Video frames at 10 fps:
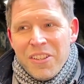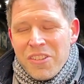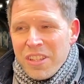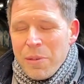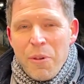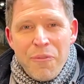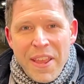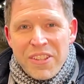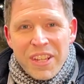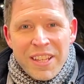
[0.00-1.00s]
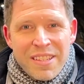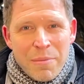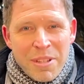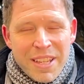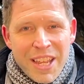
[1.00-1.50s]
So they were facing
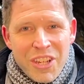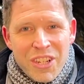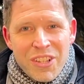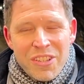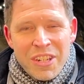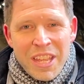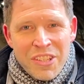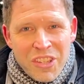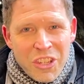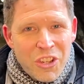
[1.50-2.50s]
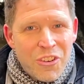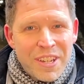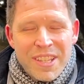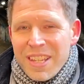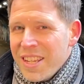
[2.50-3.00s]
intimidations and
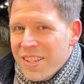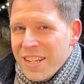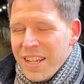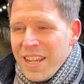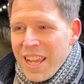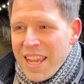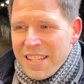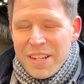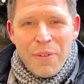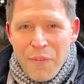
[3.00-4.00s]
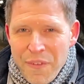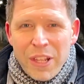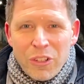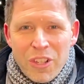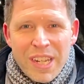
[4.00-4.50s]
insecurities, and it didn't
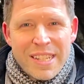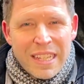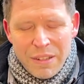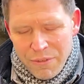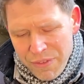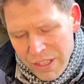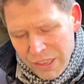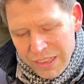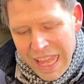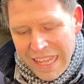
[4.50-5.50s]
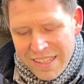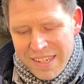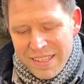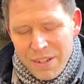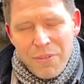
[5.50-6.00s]
feel good. It didn't feel landed.
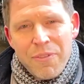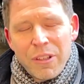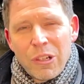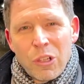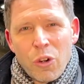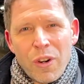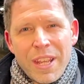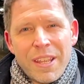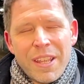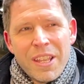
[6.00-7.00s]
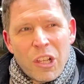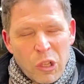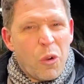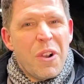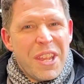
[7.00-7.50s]
It didn't feel
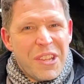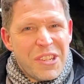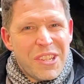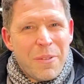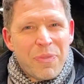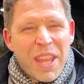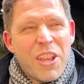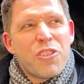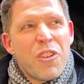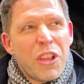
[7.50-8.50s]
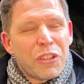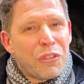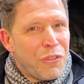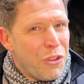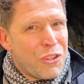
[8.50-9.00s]
glorious. Israel's
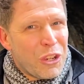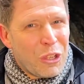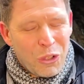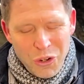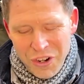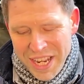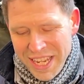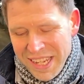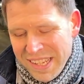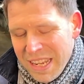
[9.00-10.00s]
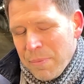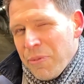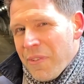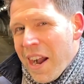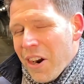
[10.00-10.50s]
future glory seemed
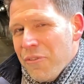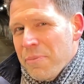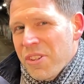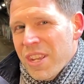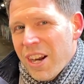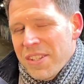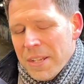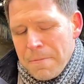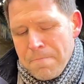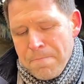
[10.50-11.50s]
far from certain.